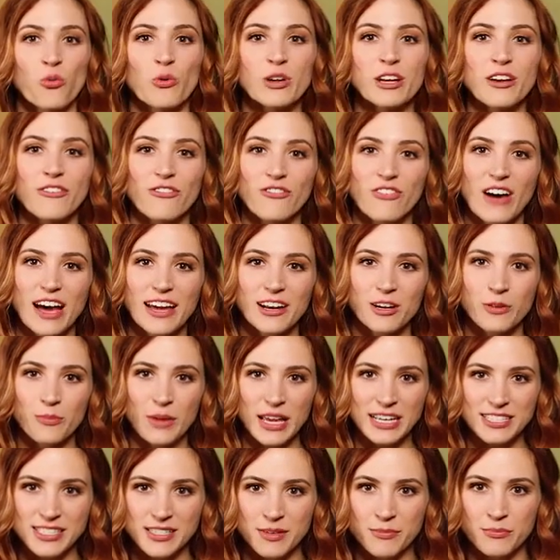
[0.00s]
When a fighter
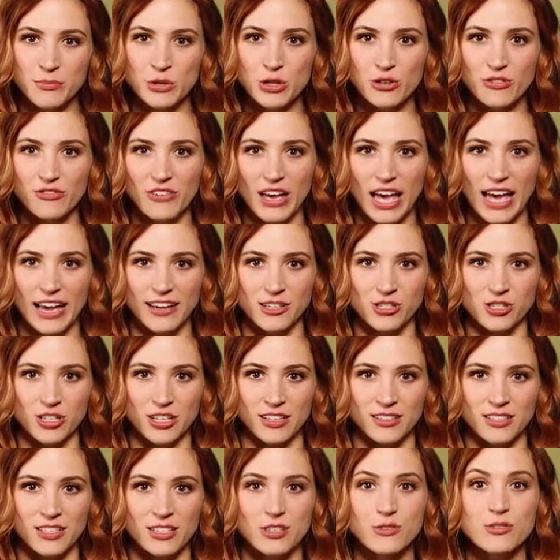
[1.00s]
makes a move
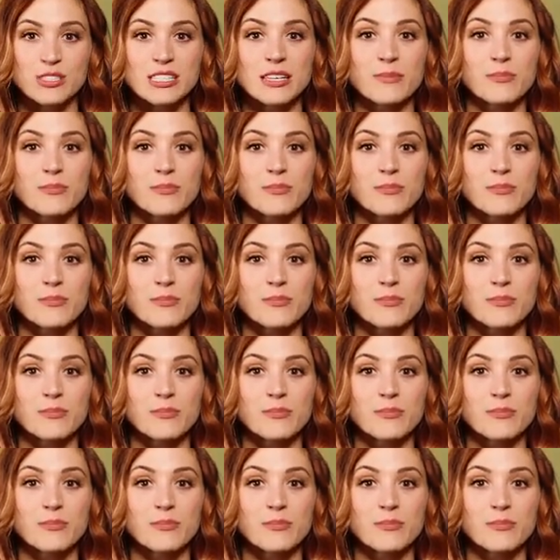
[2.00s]
action, you